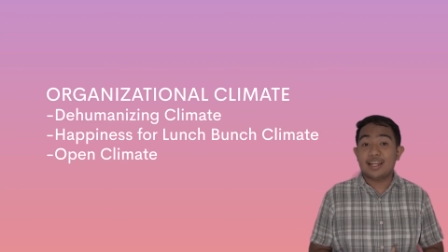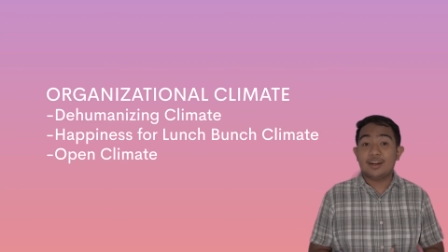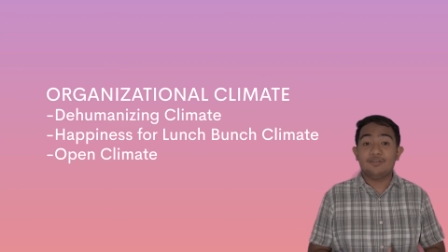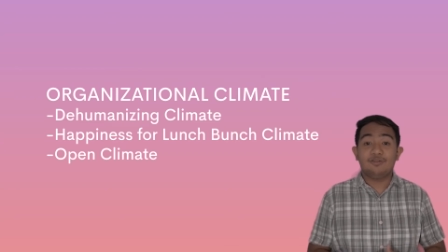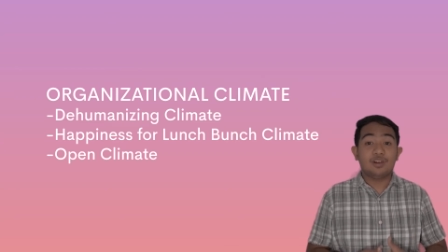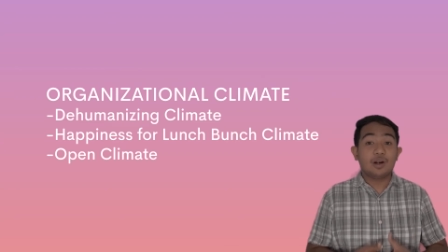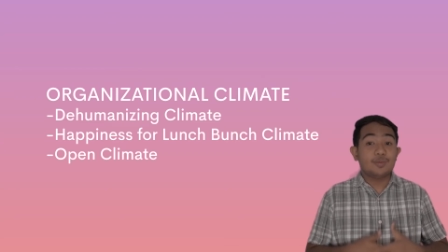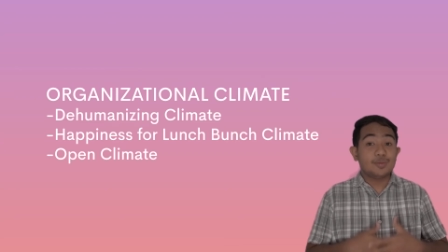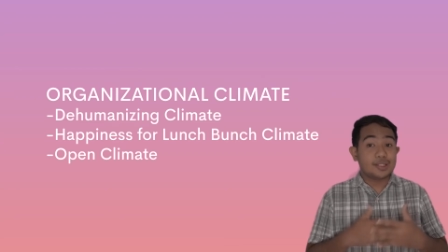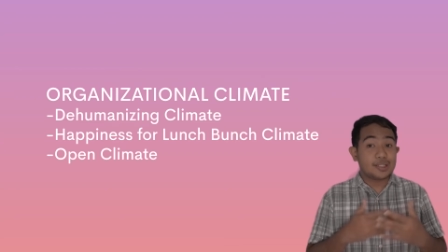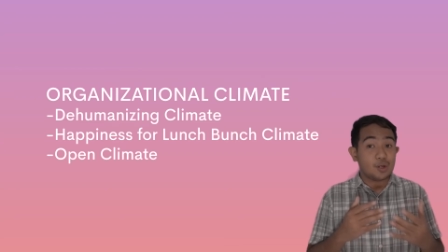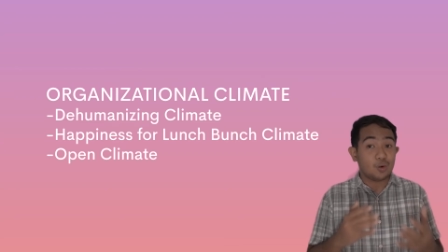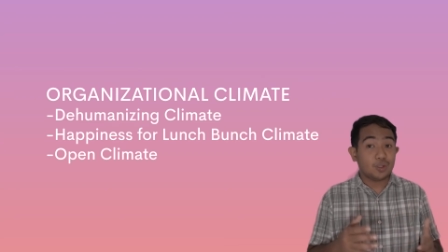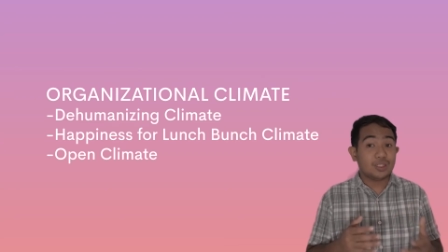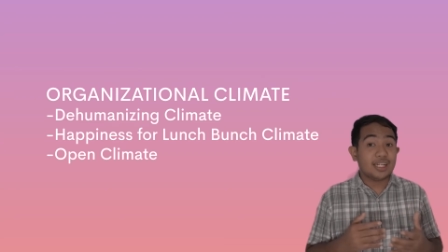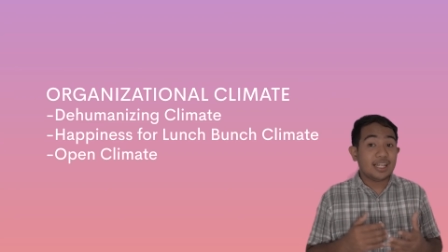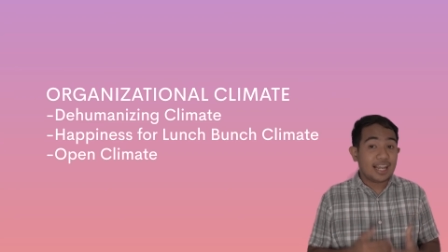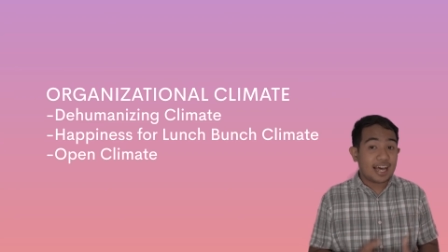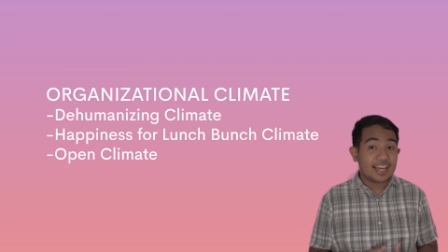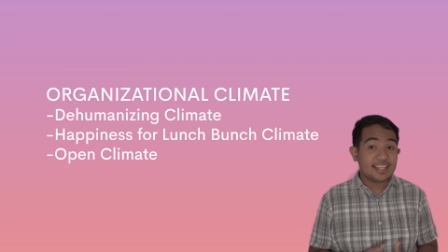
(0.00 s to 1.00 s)
them from
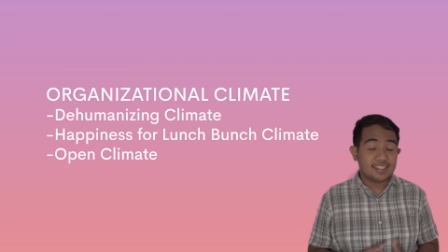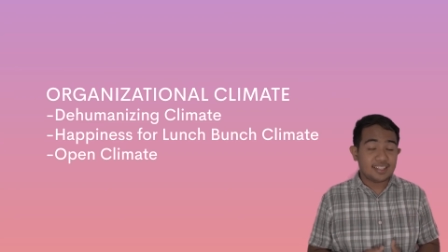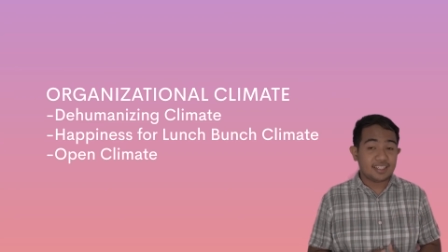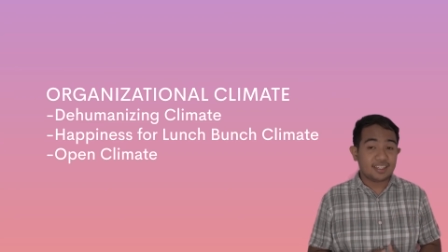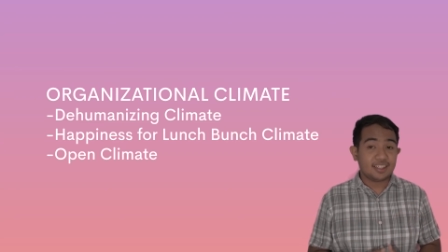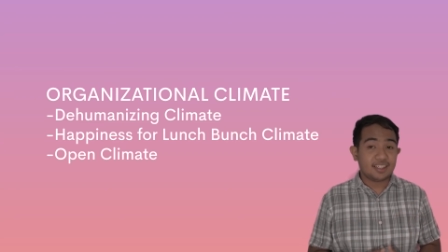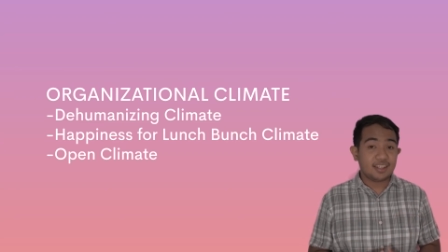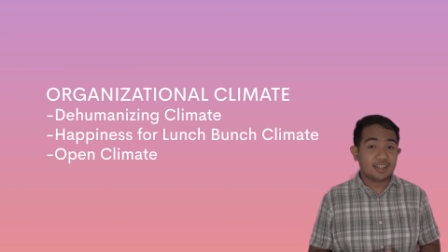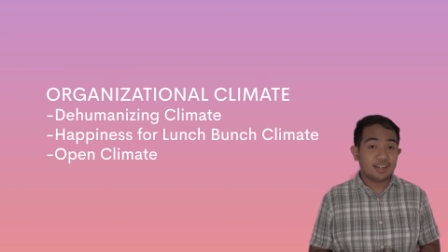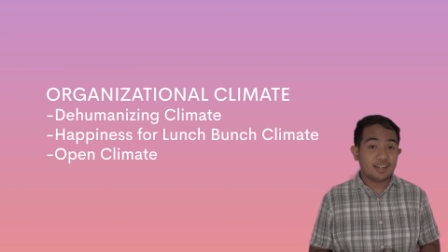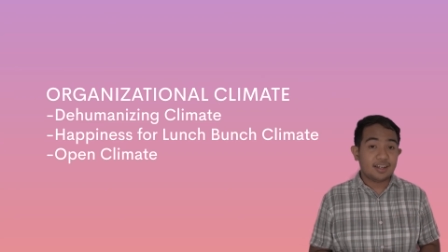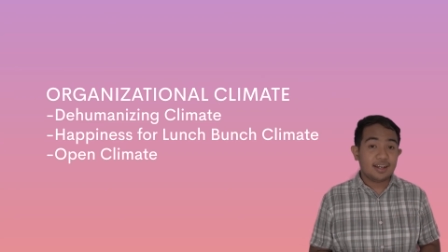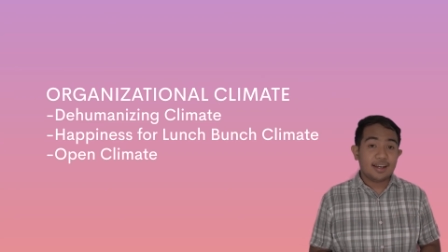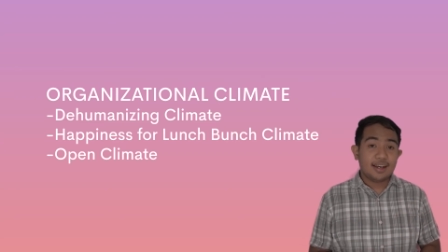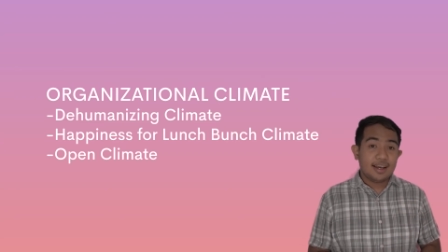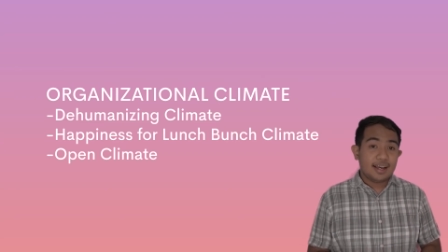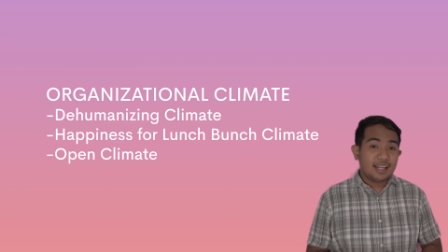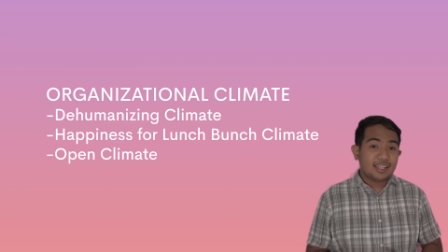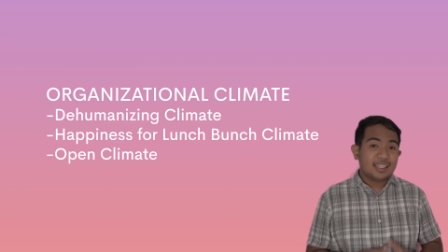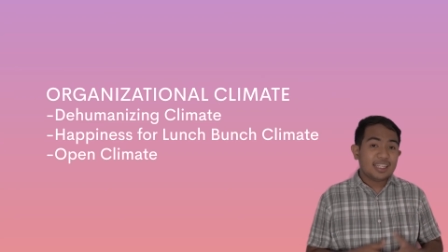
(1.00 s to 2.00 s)
socializing.
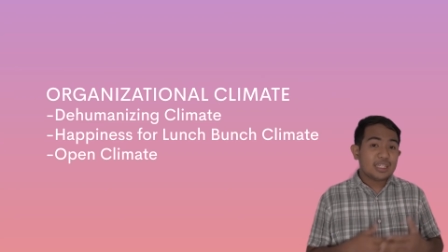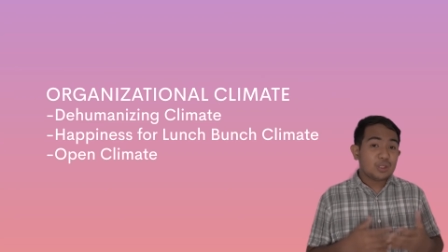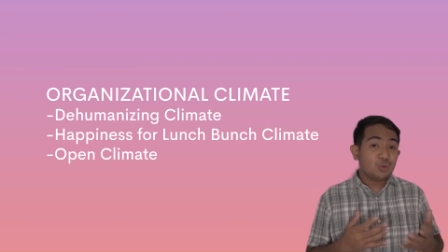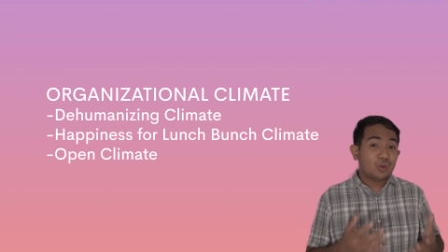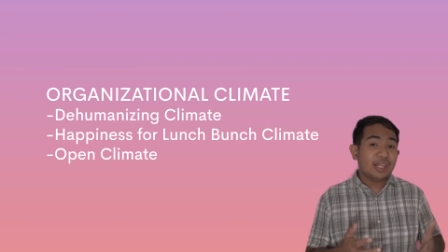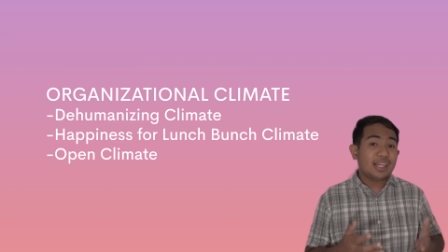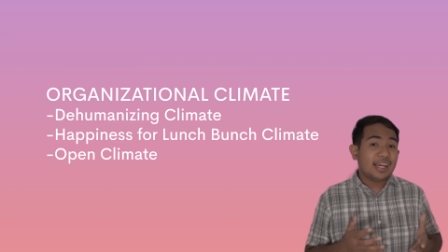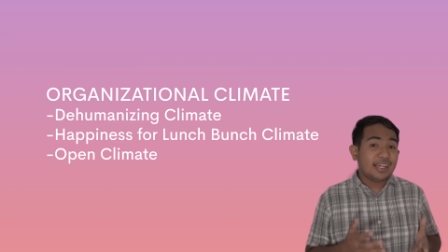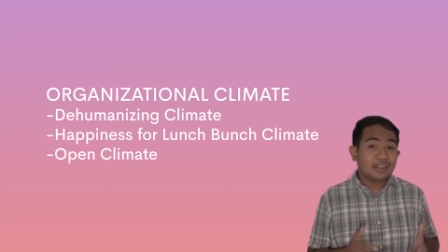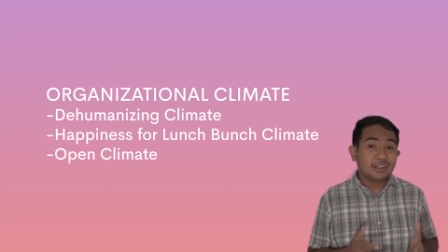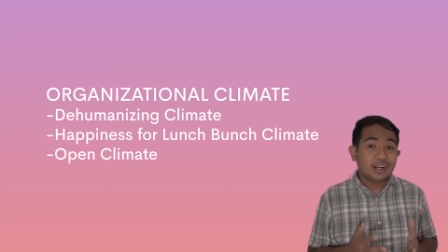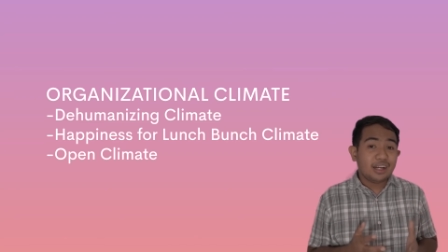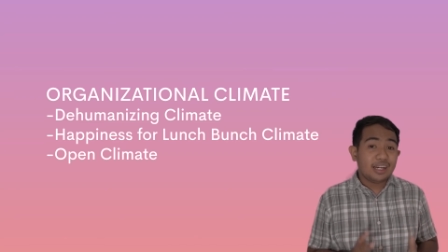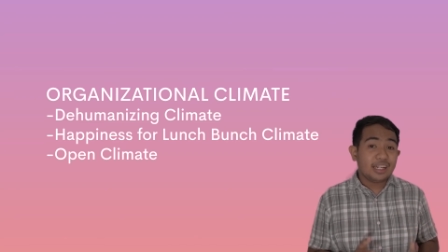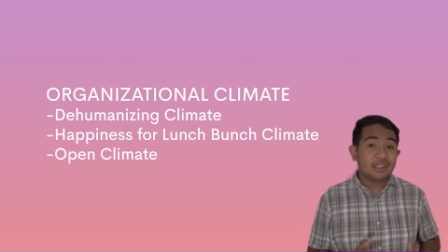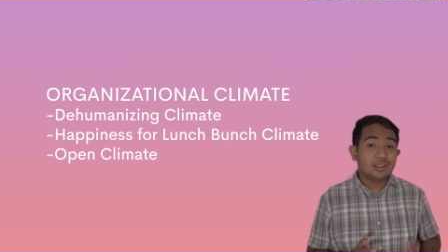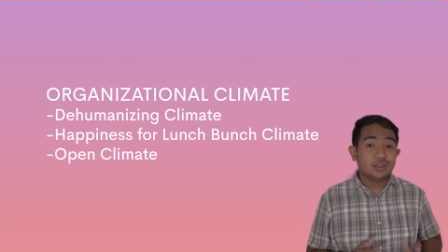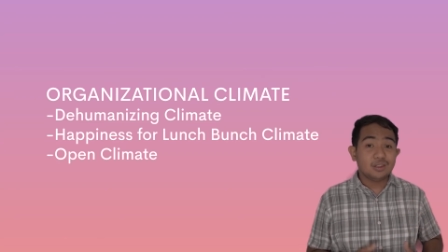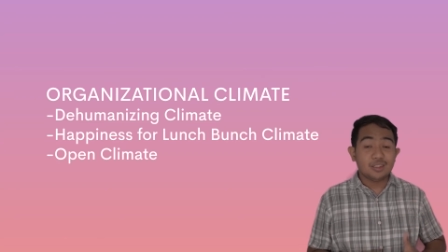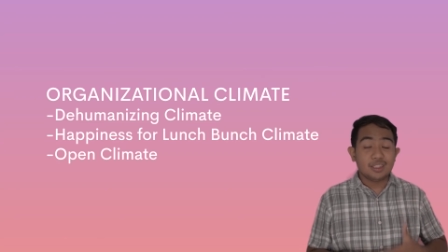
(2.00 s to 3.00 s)
This will later
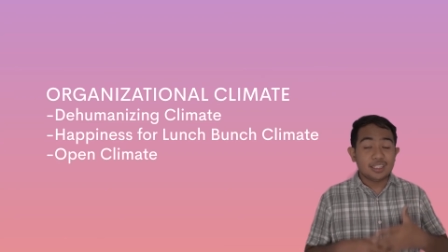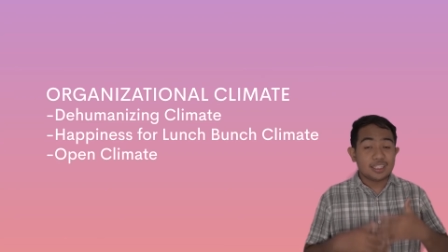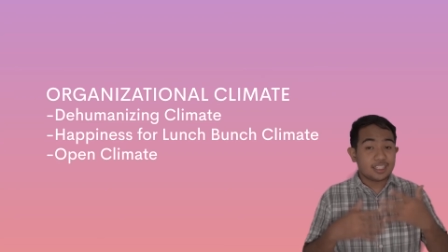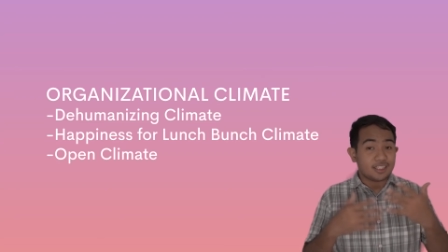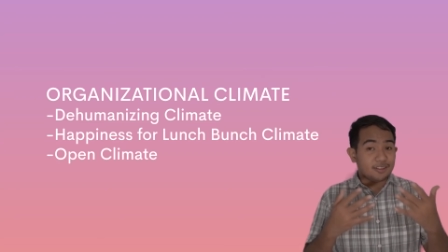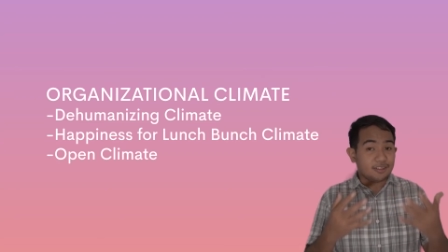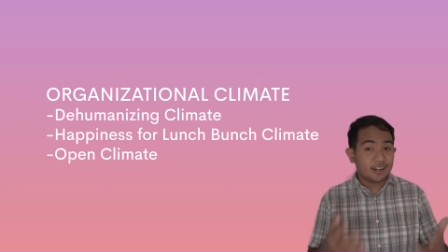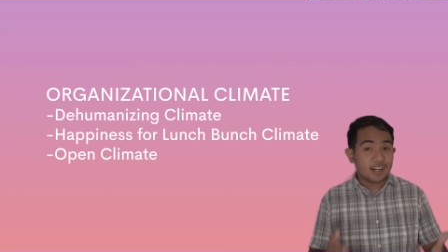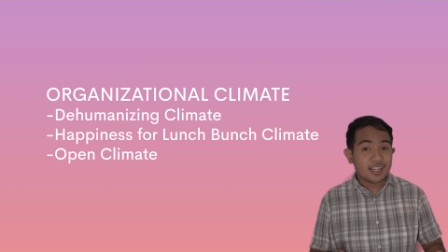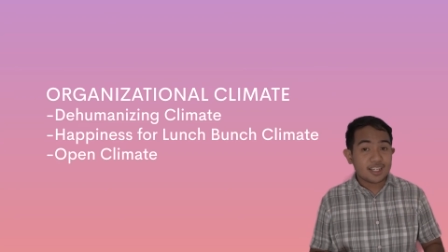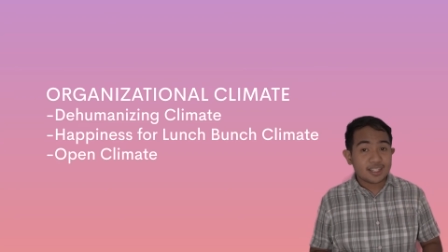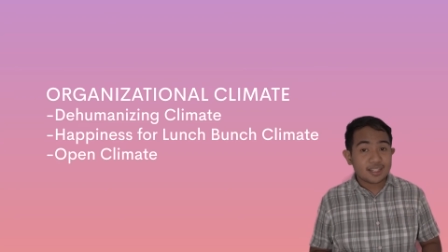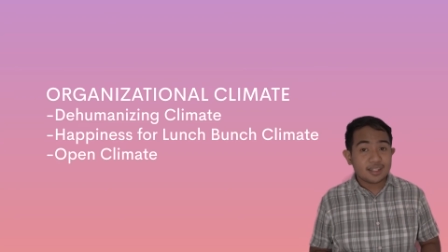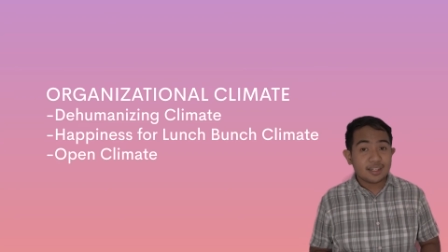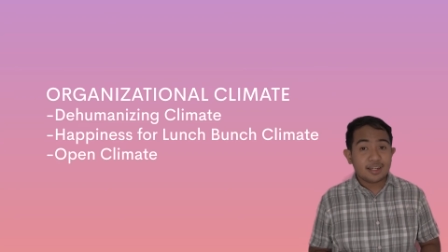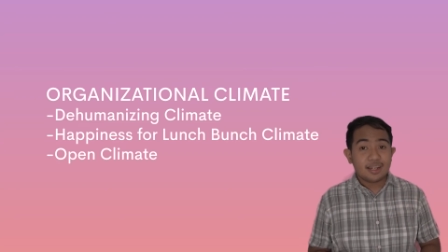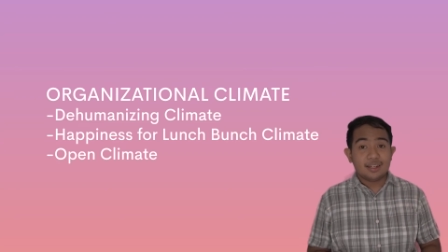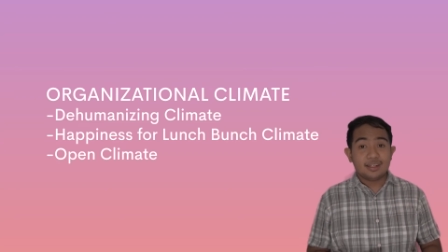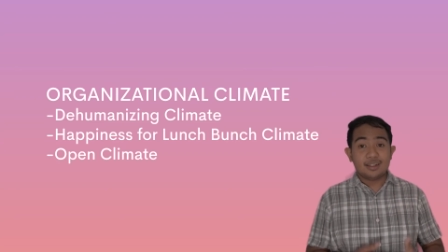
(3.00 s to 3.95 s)
lead to distrust,